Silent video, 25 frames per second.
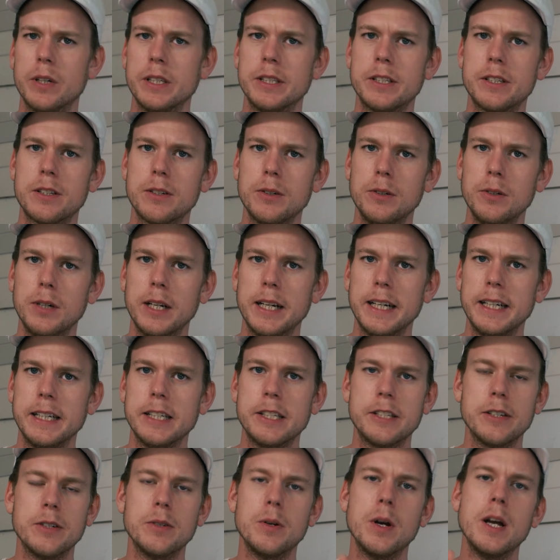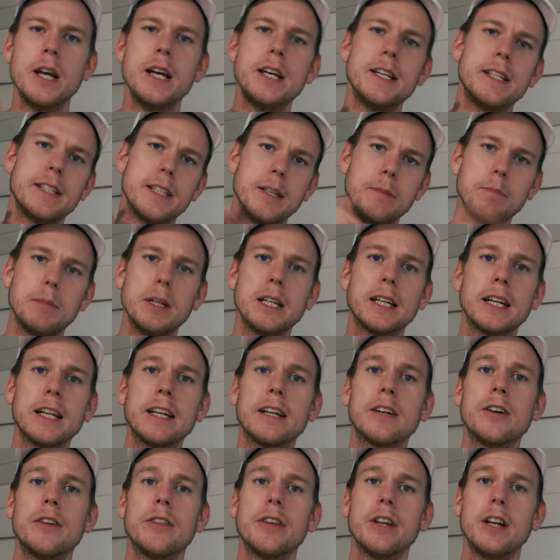it's too late, so simply
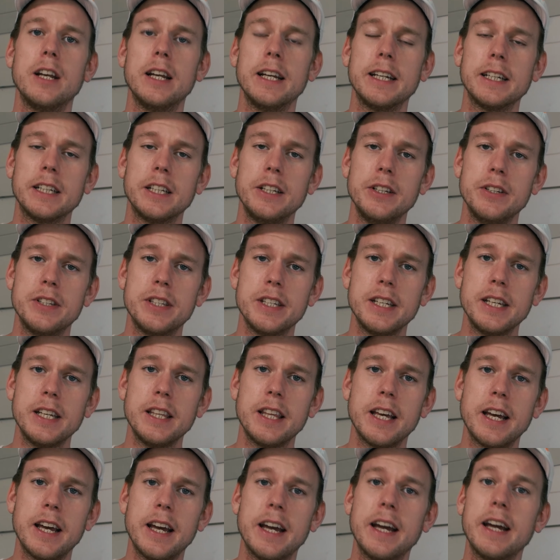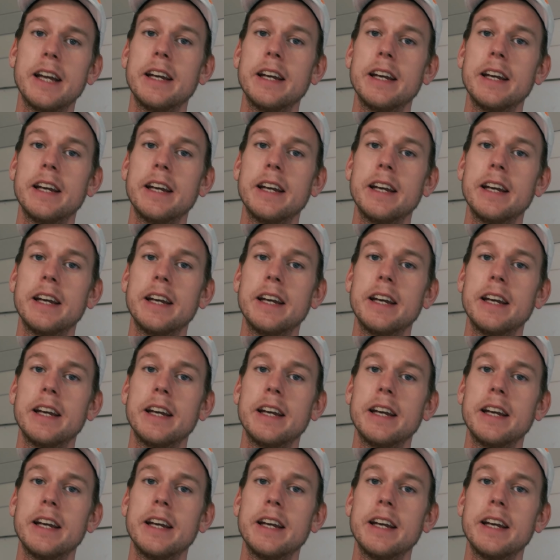click on the link you see there